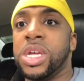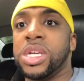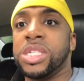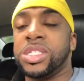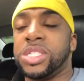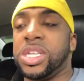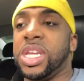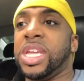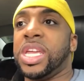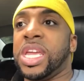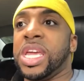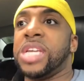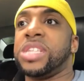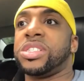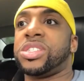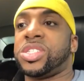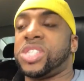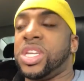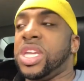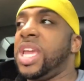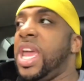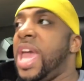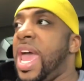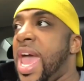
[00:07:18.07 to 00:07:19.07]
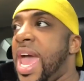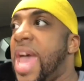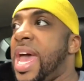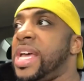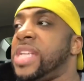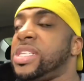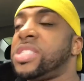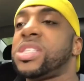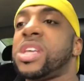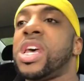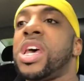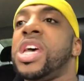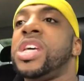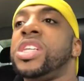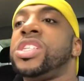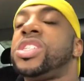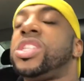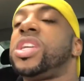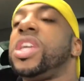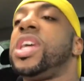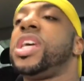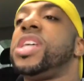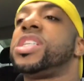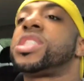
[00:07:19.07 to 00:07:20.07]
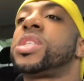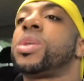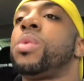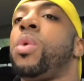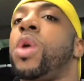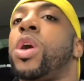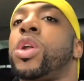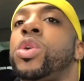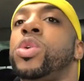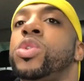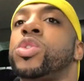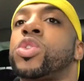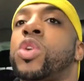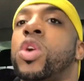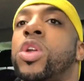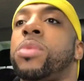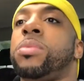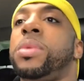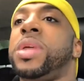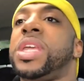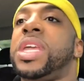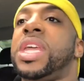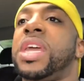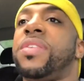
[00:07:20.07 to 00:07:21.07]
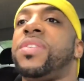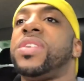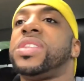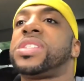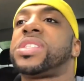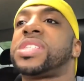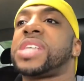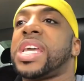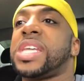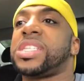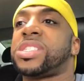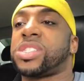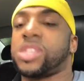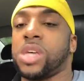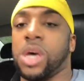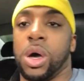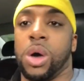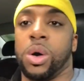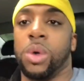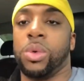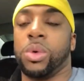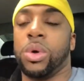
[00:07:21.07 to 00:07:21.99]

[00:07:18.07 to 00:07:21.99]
She is the one who's going to be given say-so.